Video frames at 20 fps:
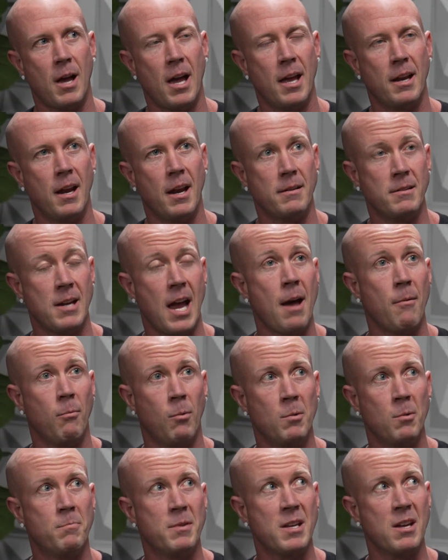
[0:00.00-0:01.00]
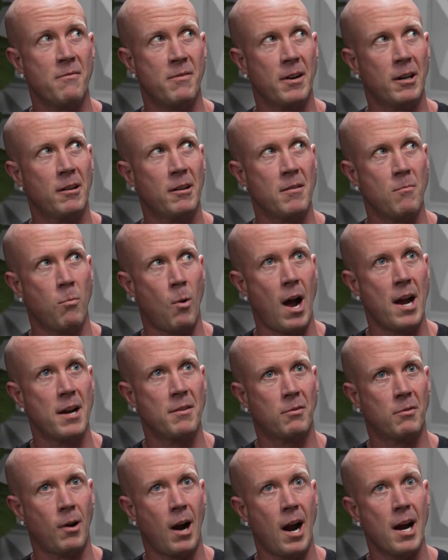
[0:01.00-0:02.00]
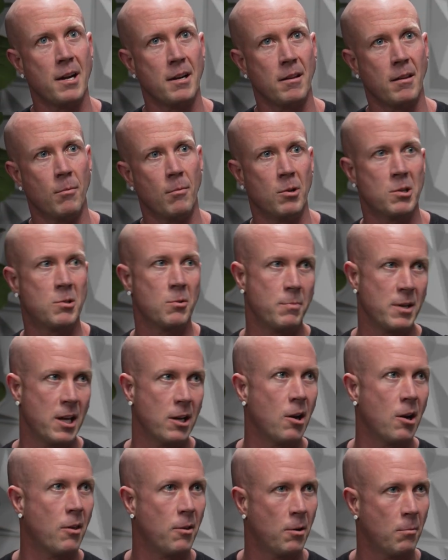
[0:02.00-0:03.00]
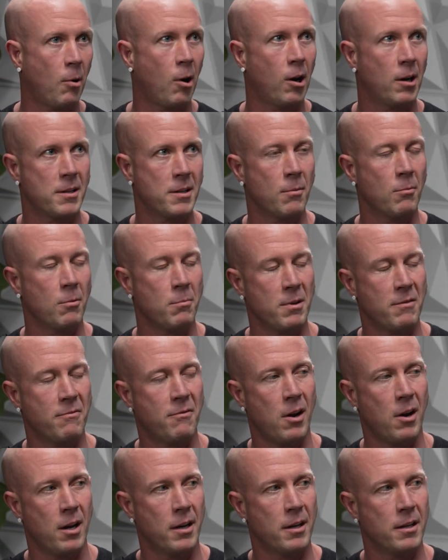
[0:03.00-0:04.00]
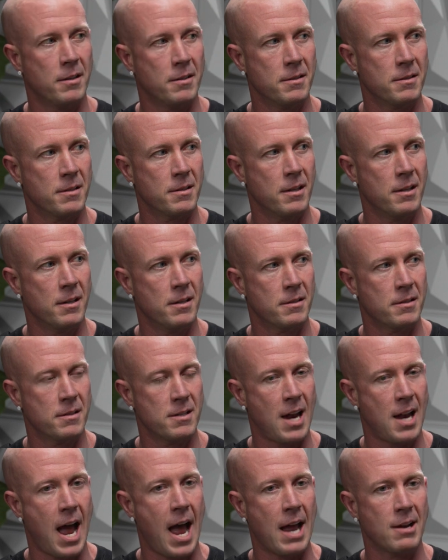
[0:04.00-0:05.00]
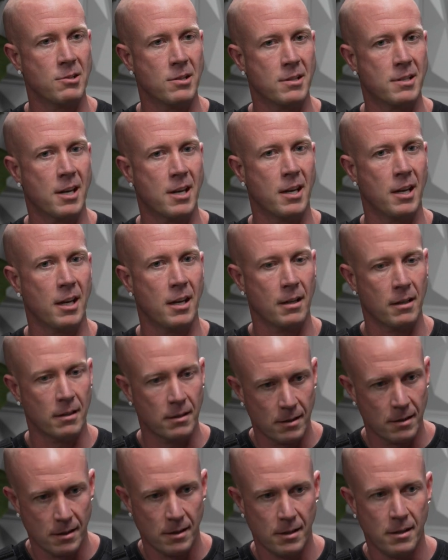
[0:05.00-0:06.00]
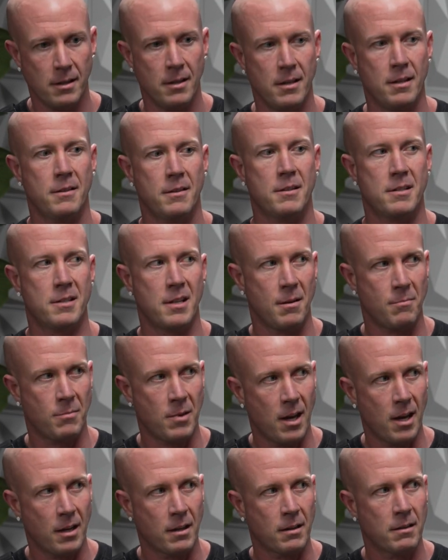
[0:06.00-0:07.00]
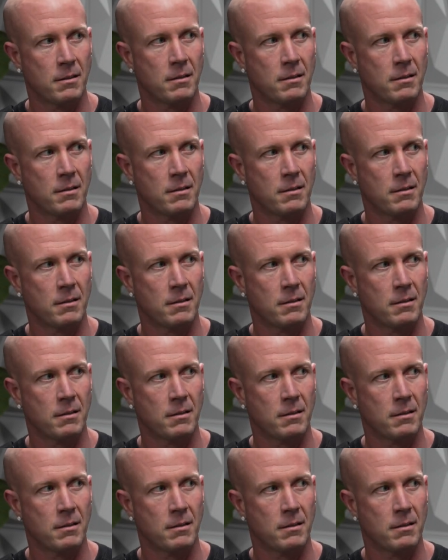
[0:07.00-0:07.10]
And yeah, it would be a very wide variety then, which would be another part that would be fun is not just getting the same thing.